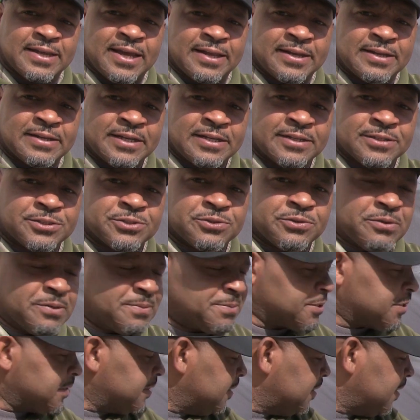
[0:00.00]
down in the
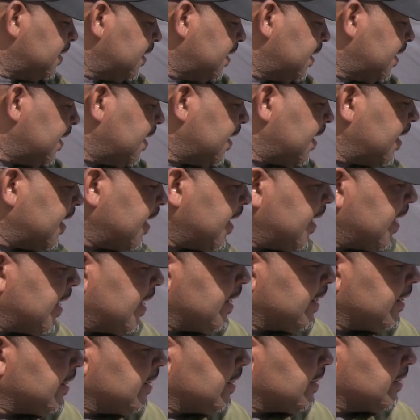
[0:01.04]
description
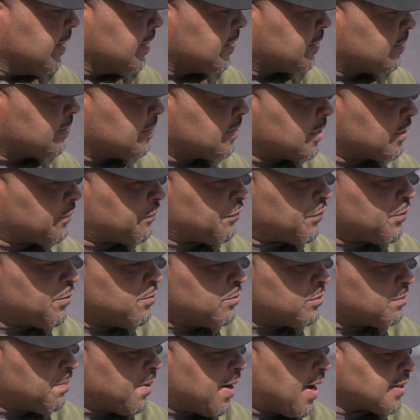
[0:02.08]
and uh, this this
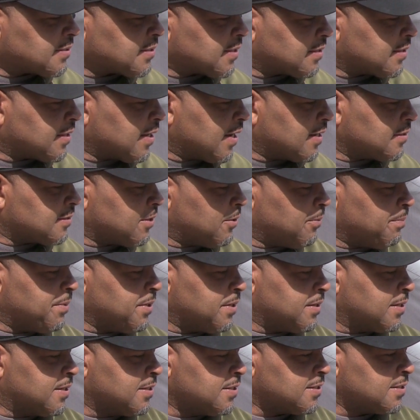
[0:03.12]
fuse box I think is gonna
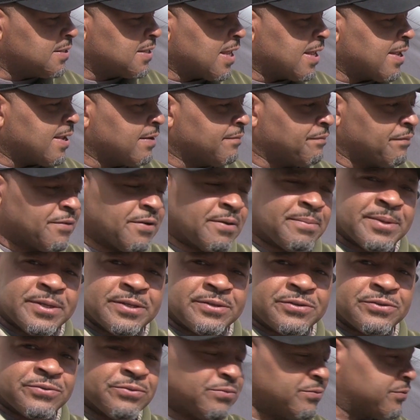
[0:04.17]
be a good thing for me
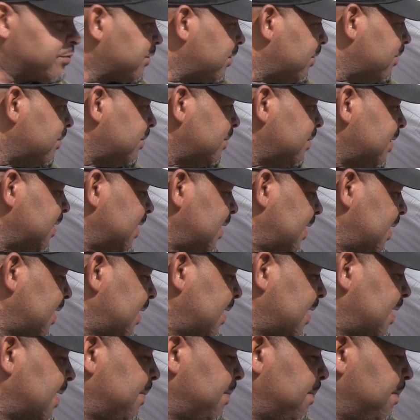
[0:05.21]
too so
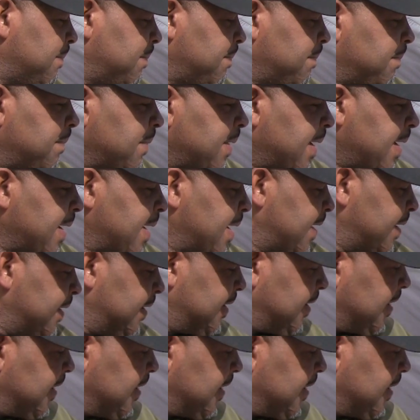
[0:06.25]
and